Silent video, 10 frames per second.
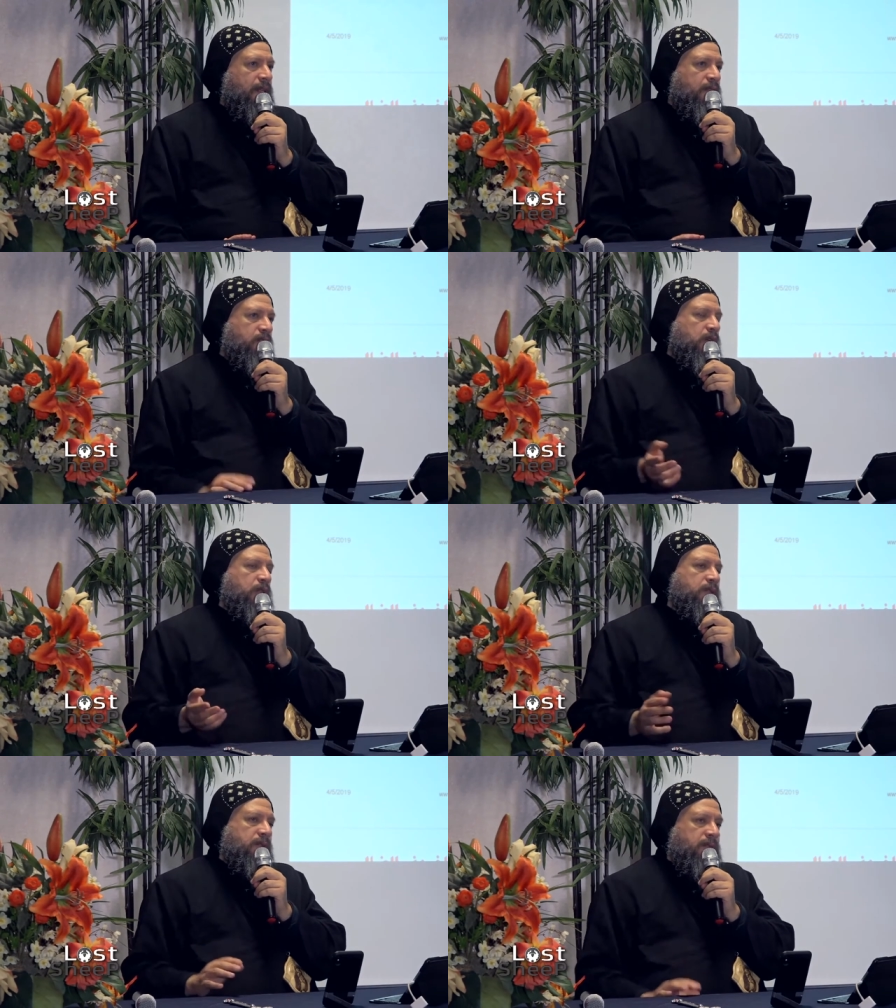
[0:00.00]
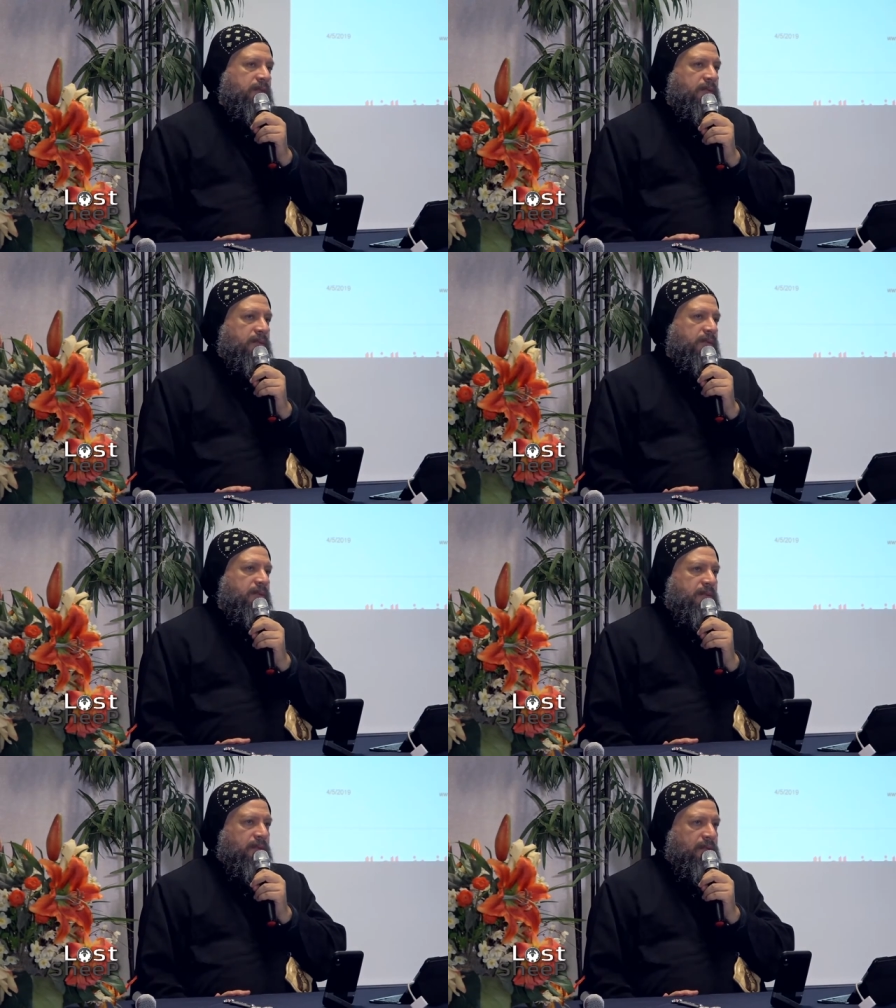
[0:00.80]
So,
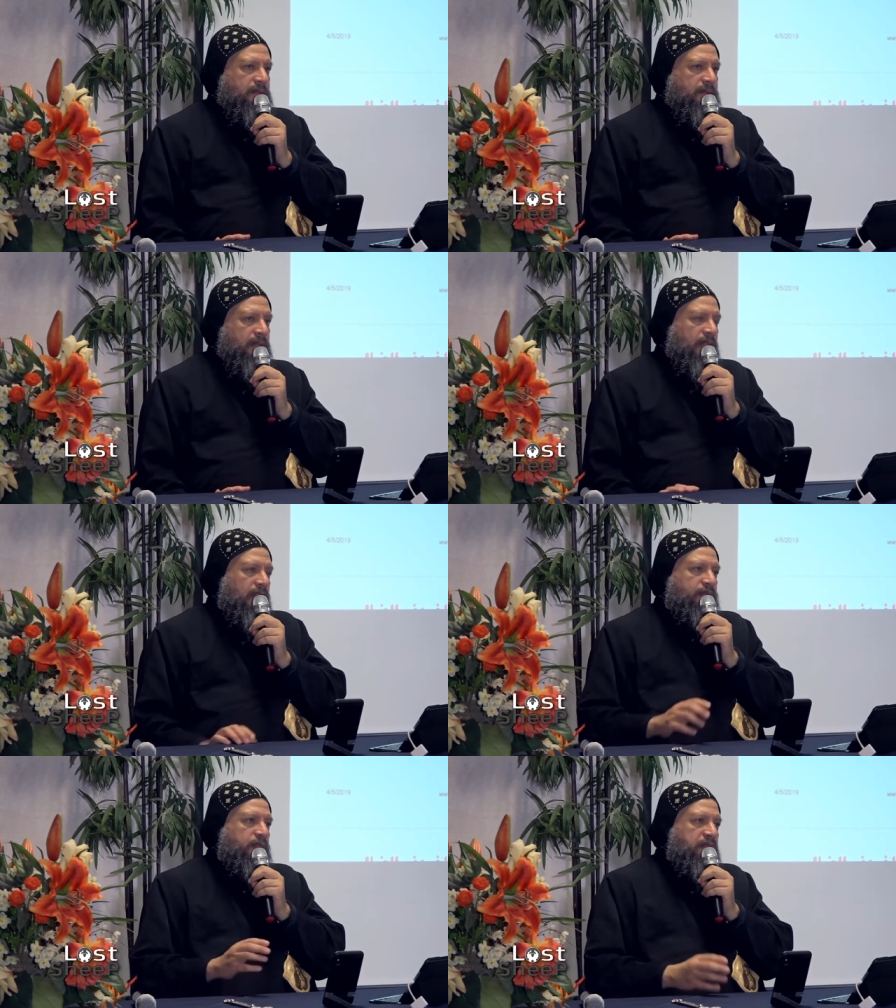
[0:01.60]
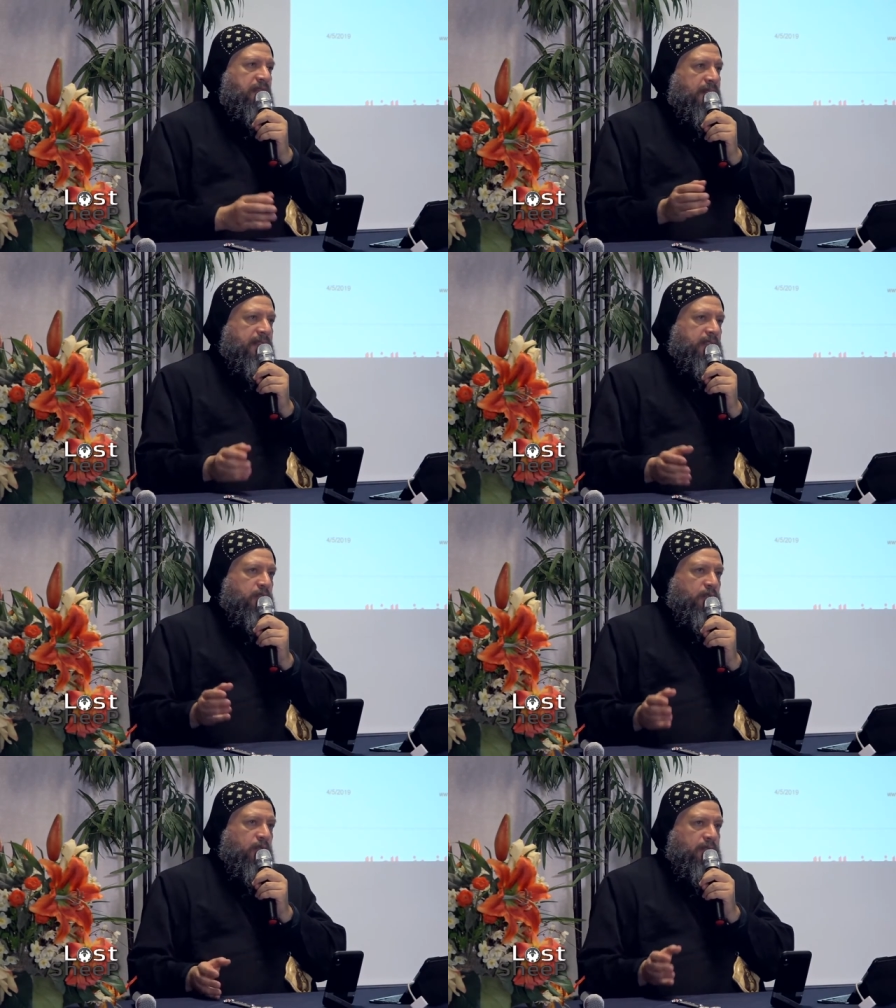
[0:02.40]
if you feel that
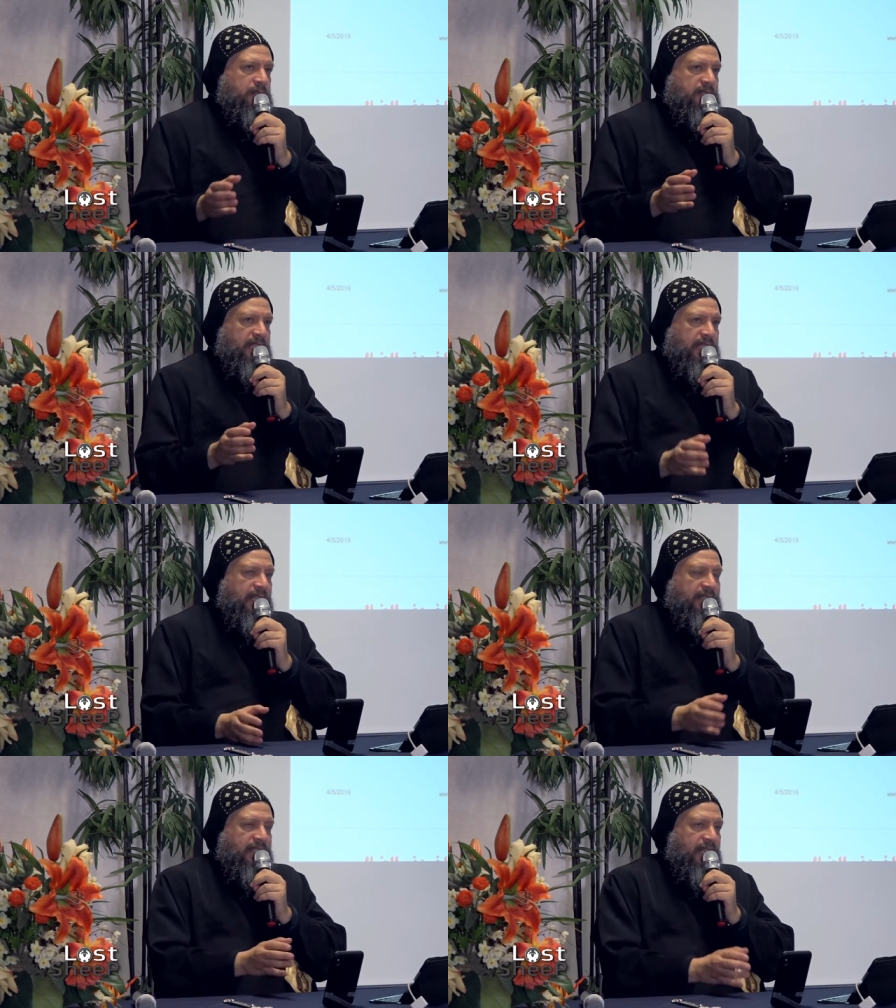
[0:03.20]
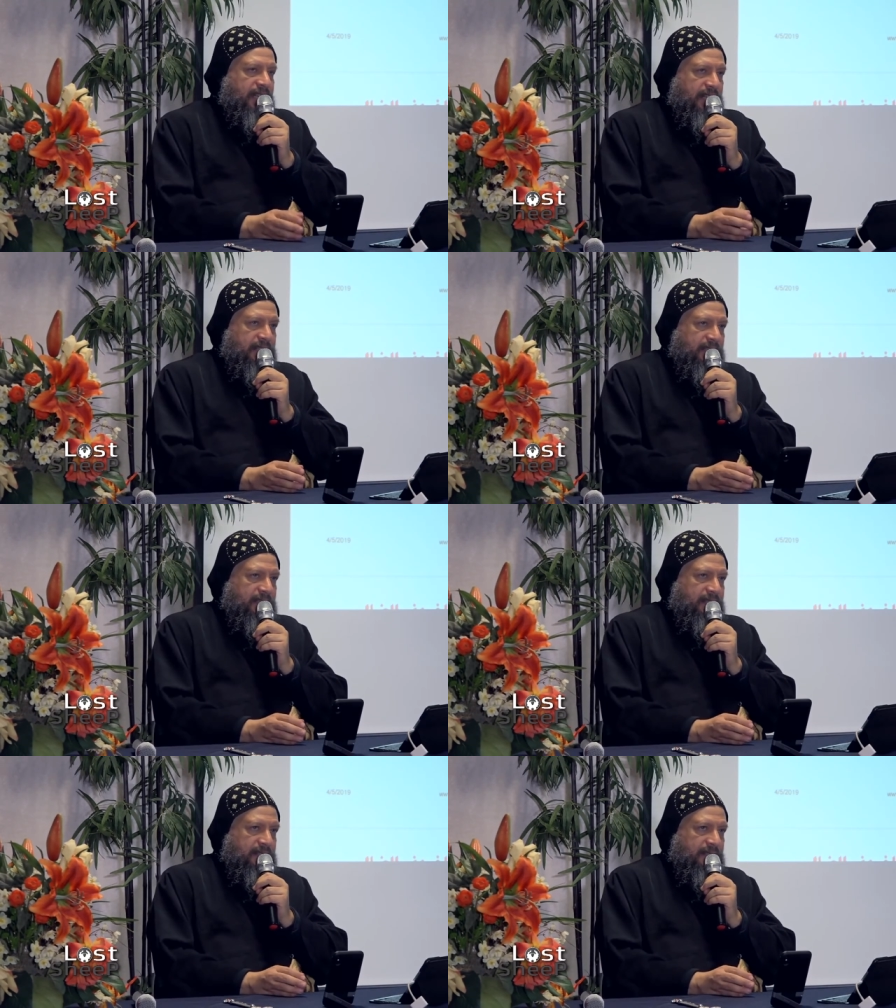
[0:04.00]
you don't need healing,
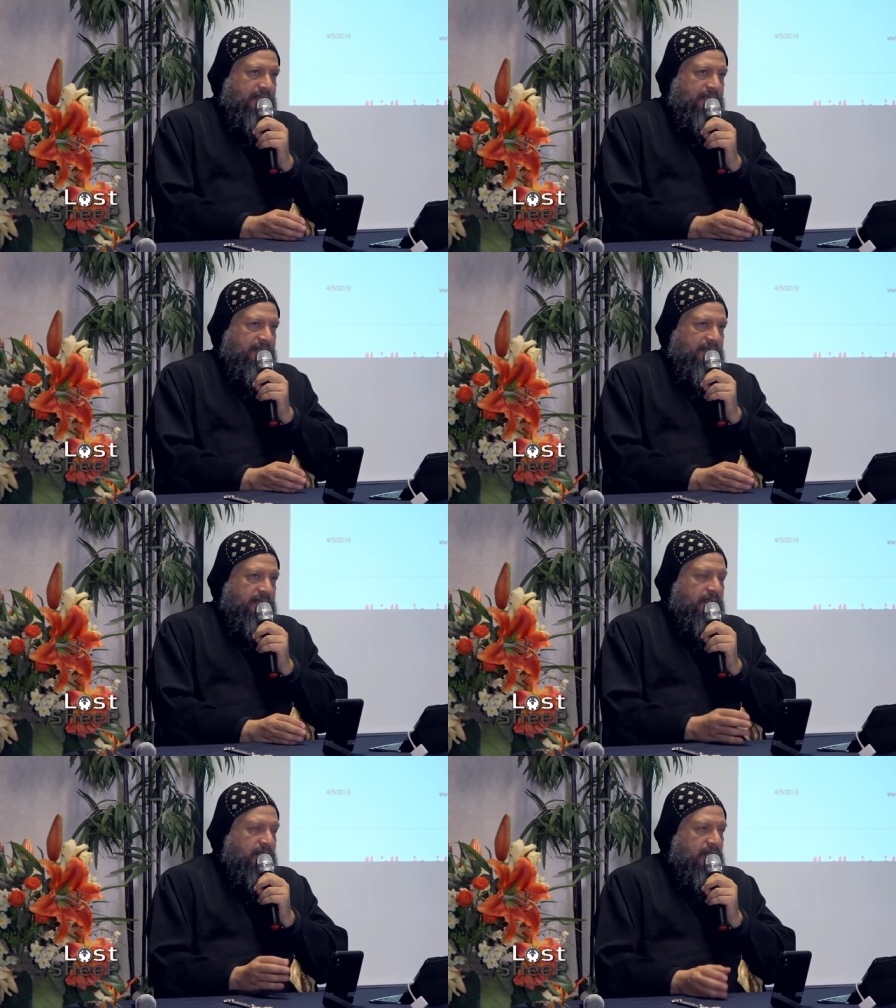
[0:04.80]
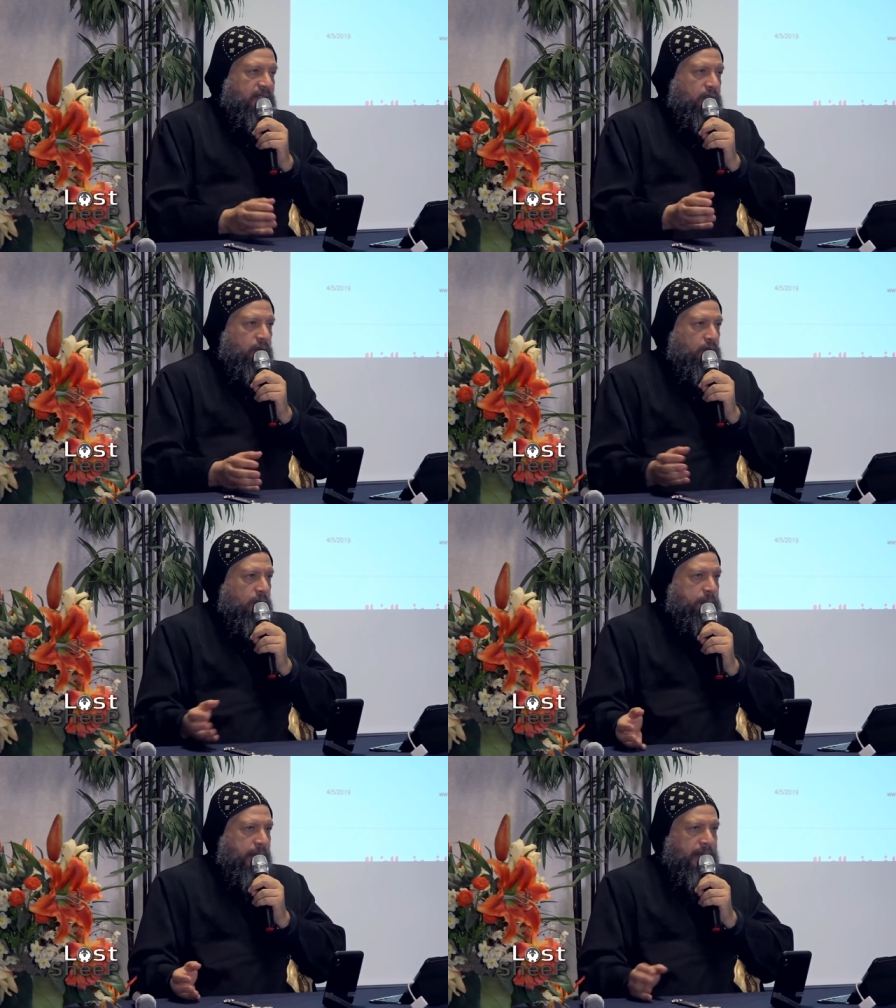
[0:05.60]
then you will
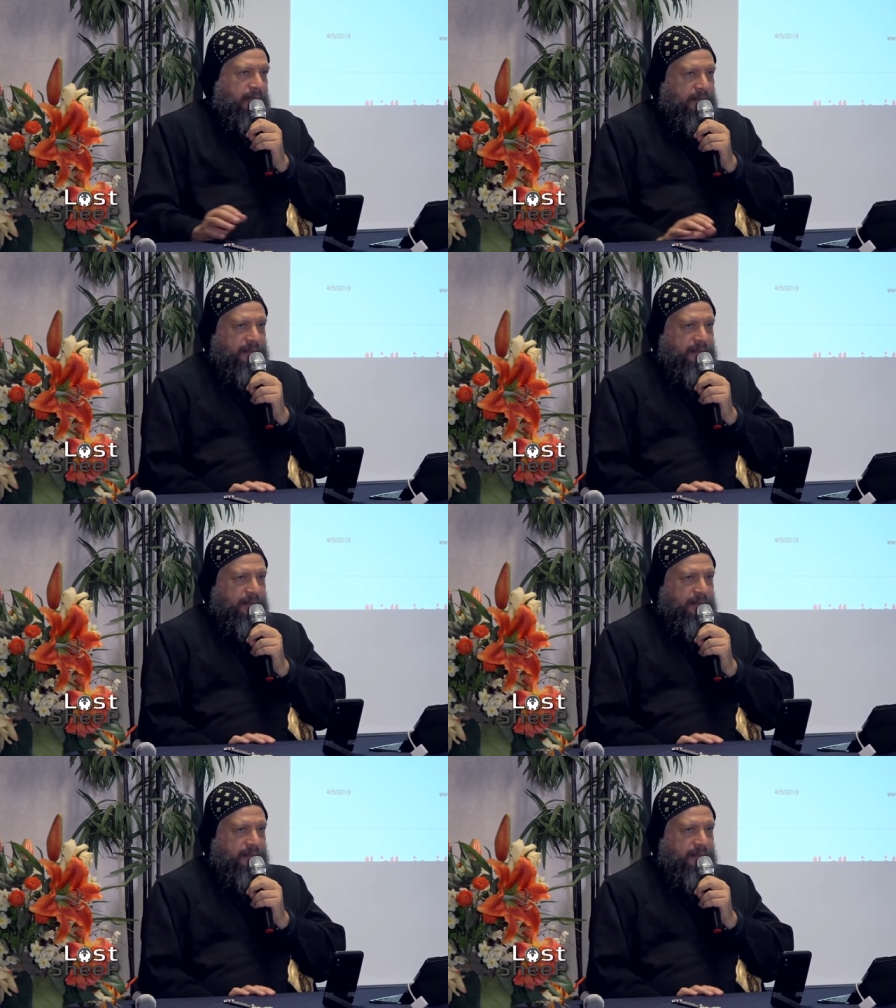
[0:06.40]
not pray.